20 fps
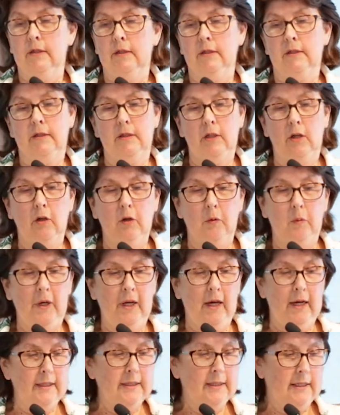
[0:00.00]
So we
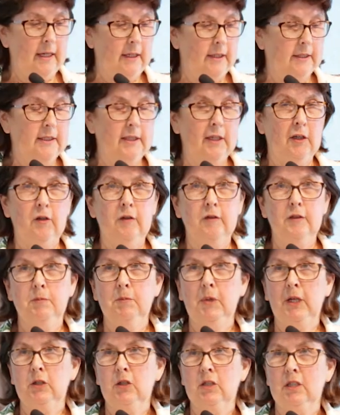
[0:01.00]
ask ourselves,
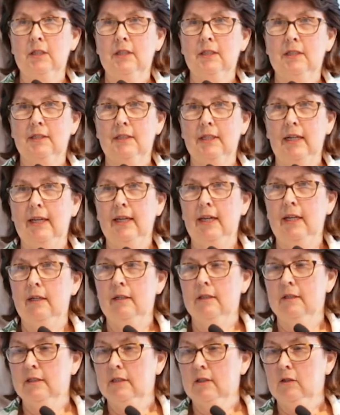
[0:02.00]
much as
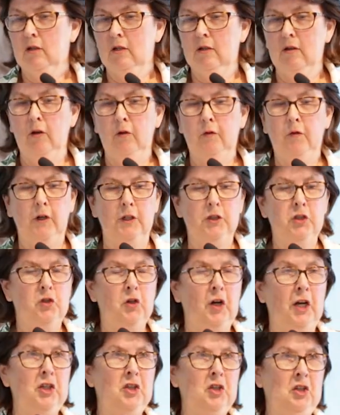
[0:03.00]
Selena's
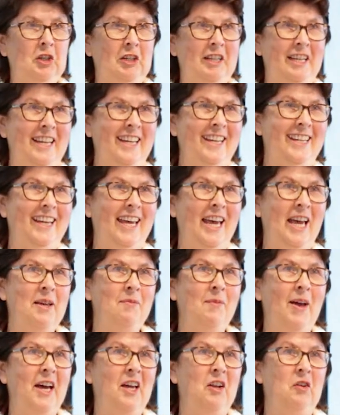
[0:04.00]
frustration
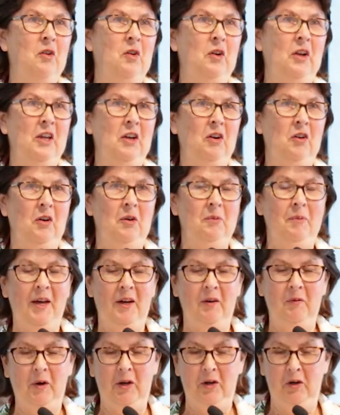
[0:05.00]
came out earlier
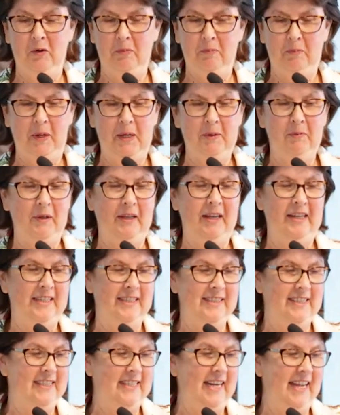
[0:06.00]
about why don't people
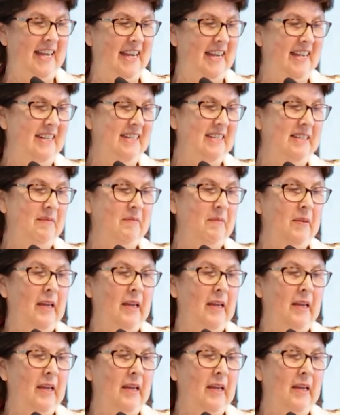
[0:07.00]
understand,